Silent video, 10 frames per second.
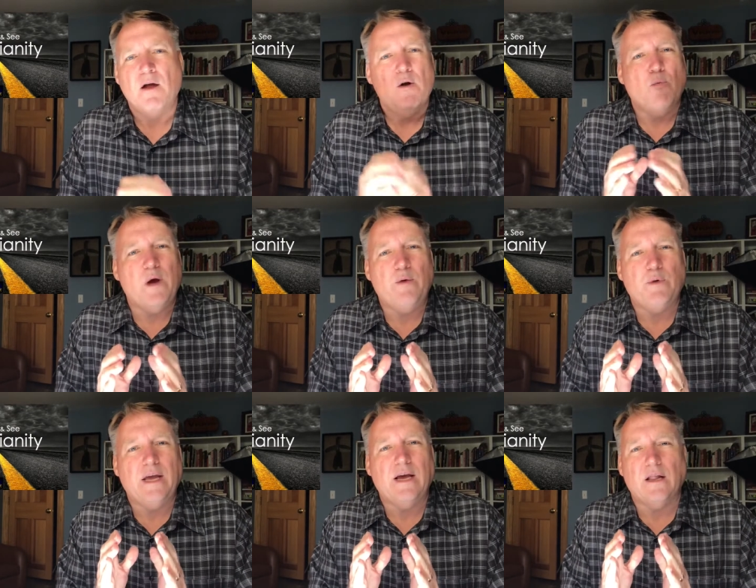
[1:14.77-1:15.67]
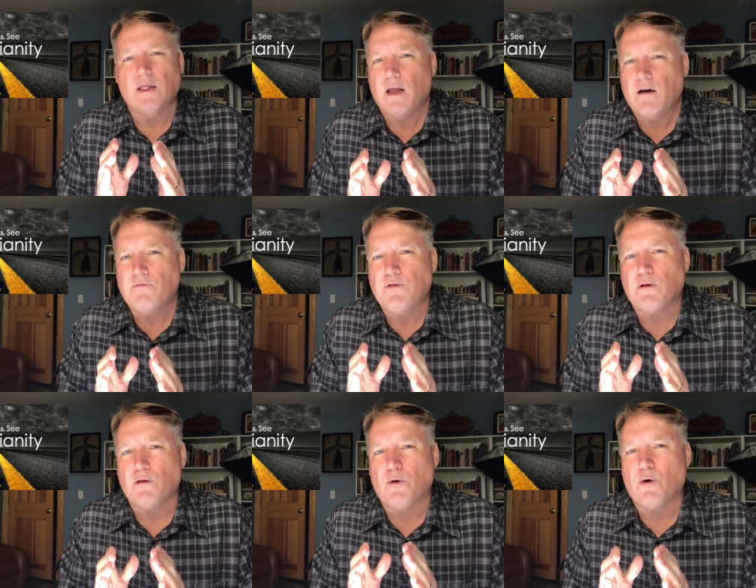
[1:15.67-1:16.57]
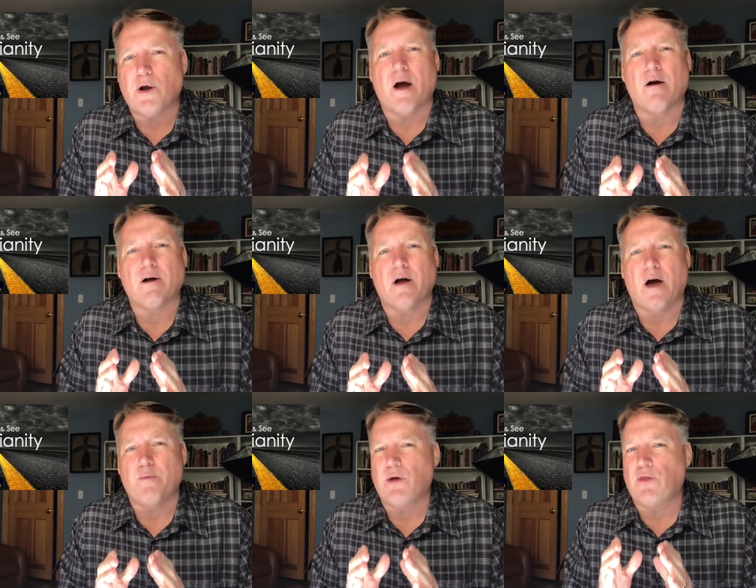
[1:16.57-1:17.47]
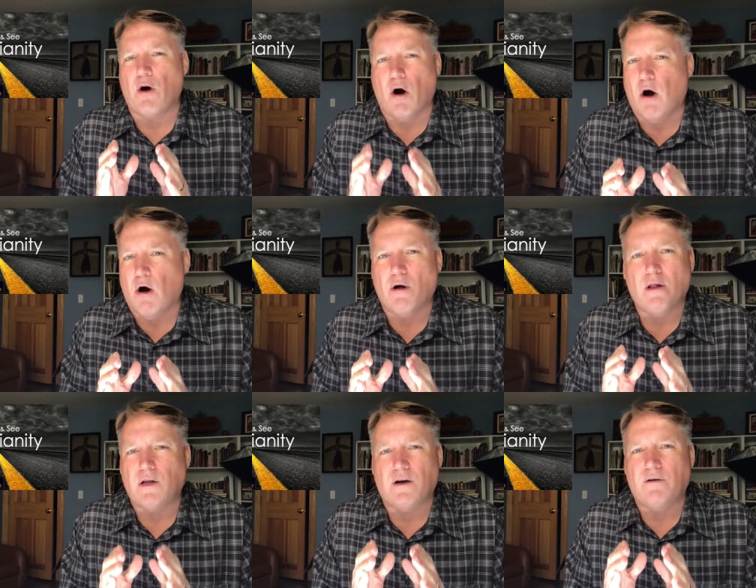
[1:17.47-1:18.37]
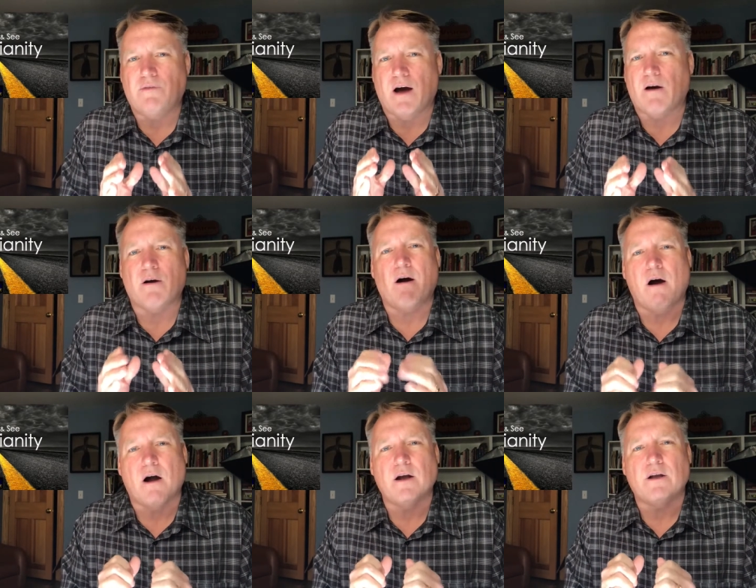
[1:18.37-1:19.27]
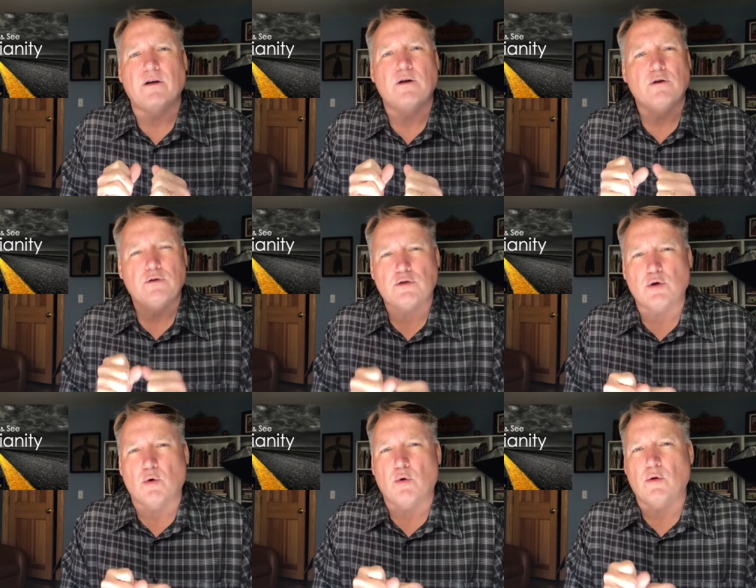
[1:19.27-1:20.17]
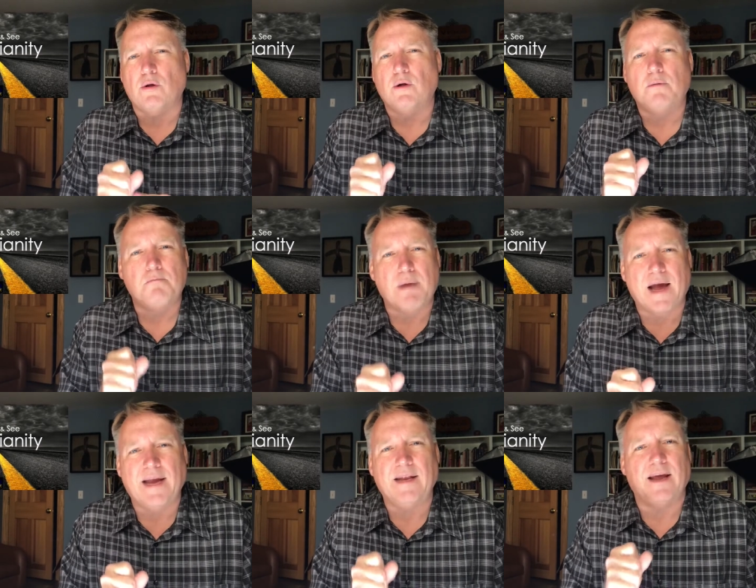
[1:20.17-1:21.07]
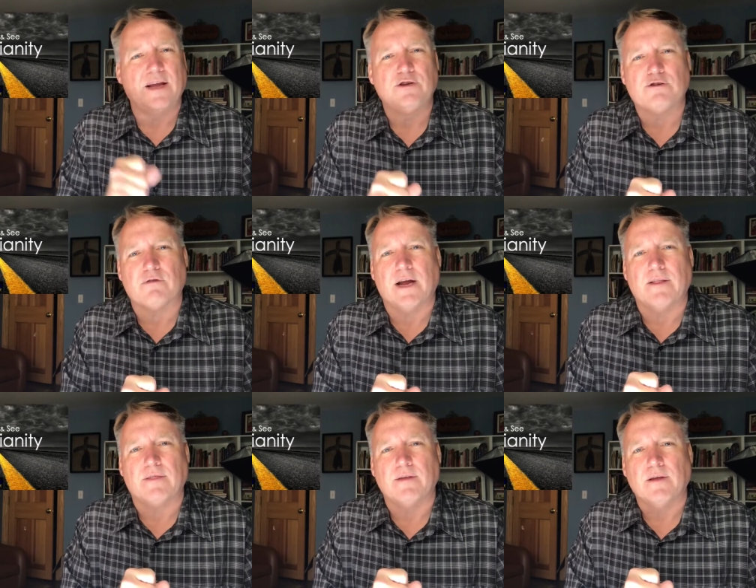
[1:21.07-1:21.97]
When we love the Lord our God with all of our heart, soul, mind, and strength,